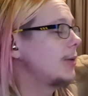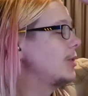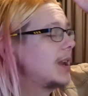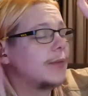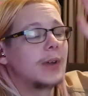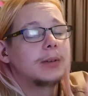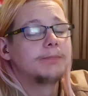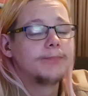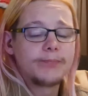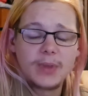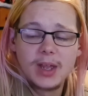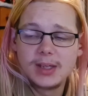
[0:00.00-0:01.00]
Whatever.
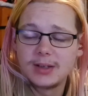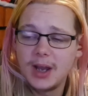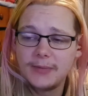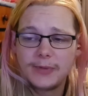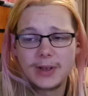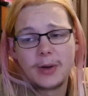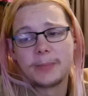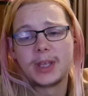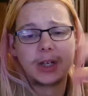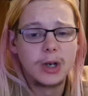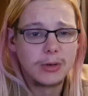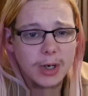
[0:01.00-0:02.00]
I feel I'm
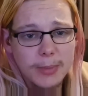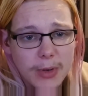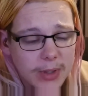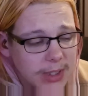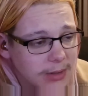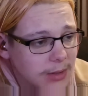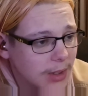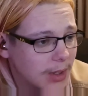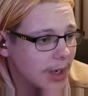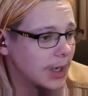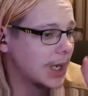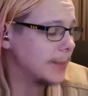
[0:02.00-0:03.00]
getting old. I'm only
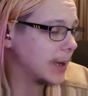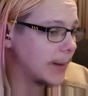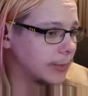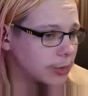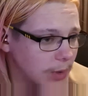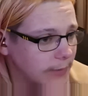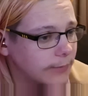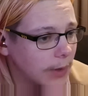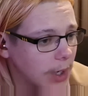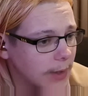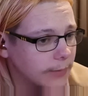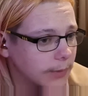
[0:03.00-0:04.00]
coming up
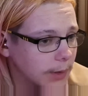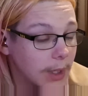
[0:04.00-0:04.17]
25